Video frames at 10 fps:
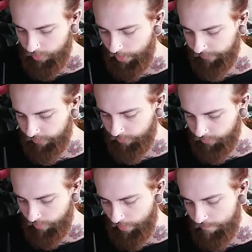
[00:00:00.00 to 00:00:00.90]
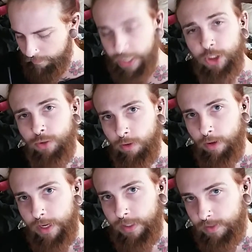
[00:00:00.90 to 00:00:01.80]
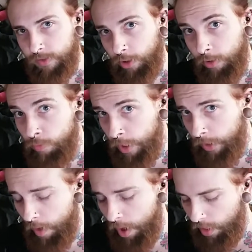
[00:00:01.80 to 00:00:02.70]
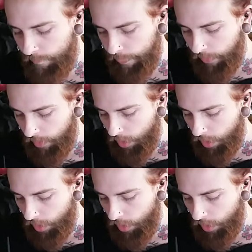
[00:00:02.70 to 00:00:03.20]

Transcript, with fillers: You have to make sure it's stirred really well.